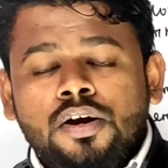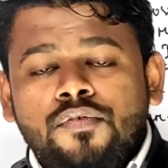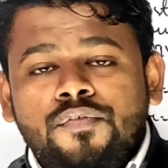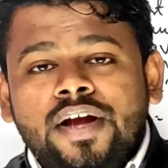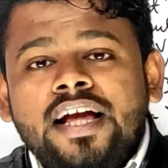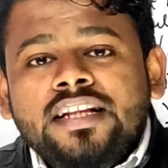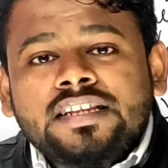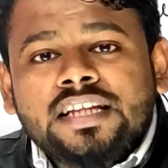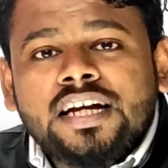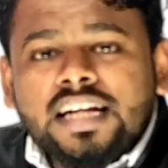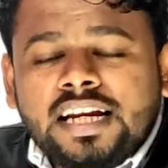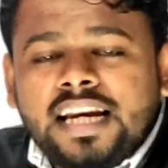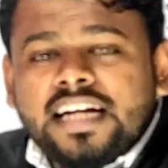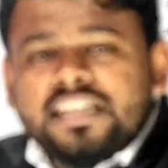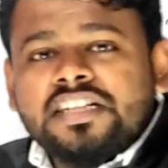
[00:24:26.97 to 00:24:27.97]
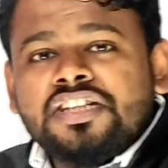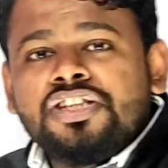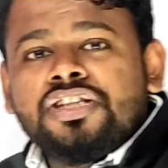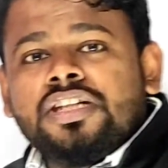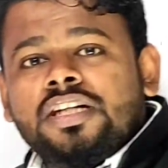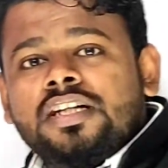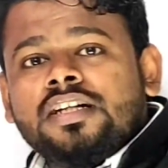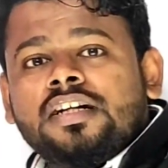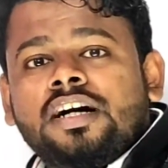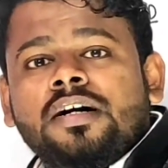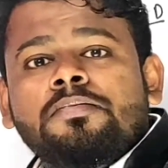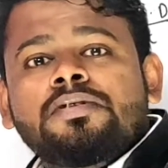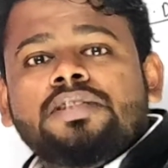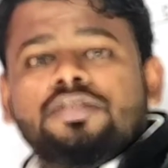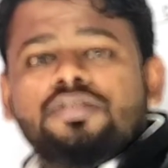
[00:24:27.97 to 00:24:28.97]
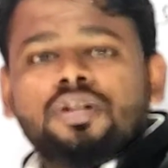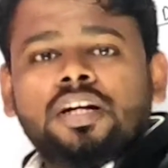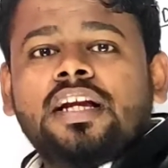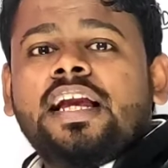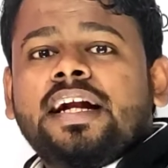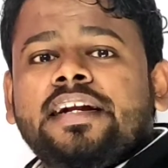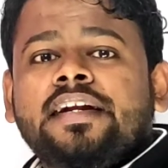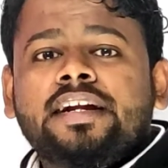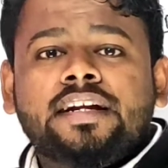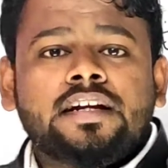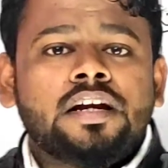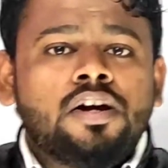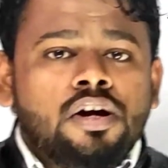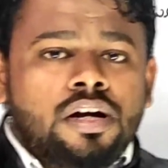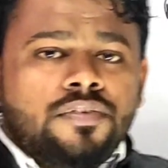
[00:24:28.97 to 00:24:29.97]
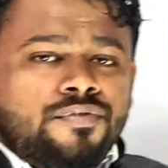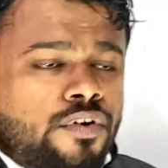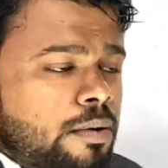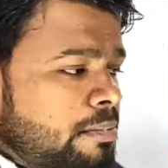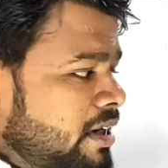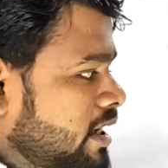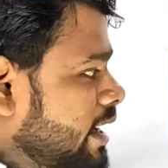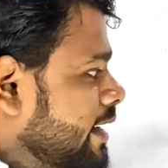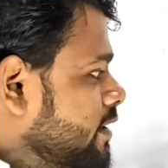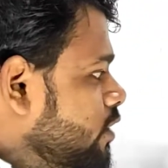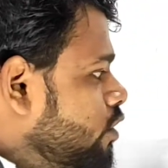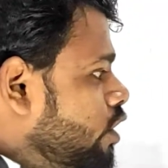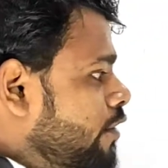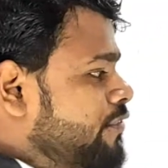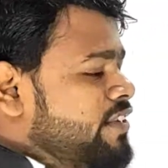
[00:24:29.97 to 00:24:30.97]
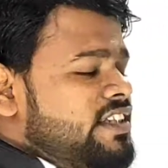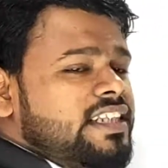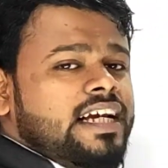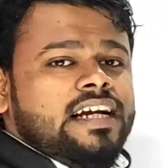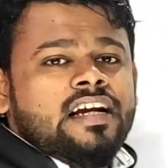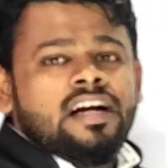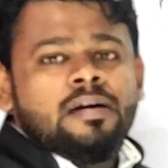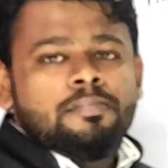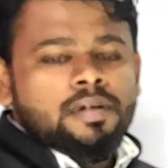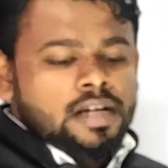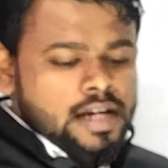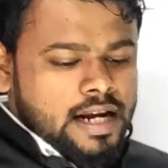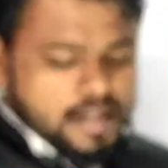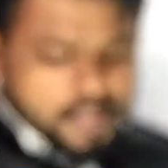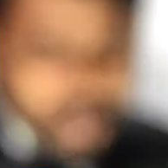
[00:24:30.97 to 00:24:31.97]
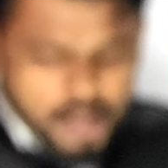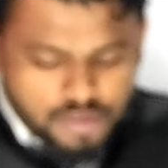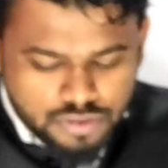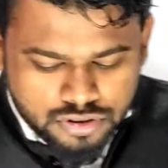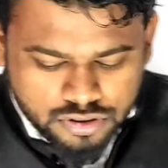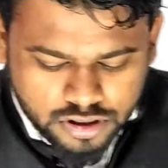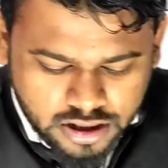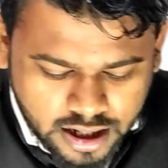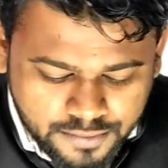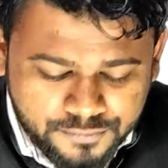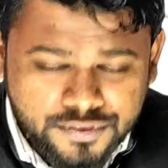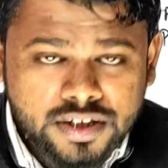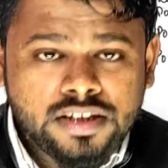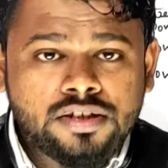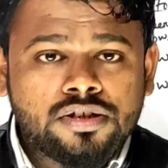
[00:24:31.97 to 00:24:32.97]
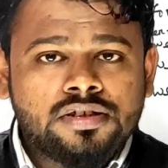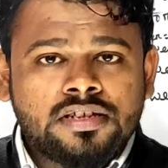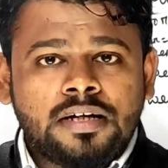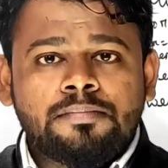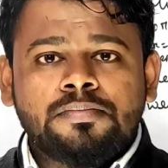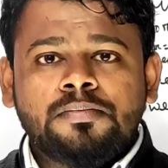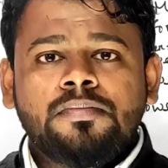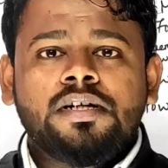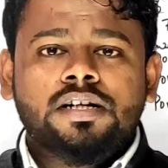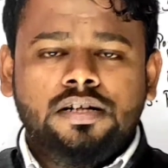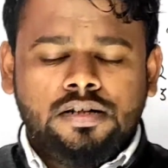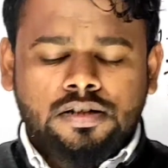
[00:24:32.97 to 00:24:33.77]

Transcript: When the electrician comes, you know, from electric office they come, and they used to come with some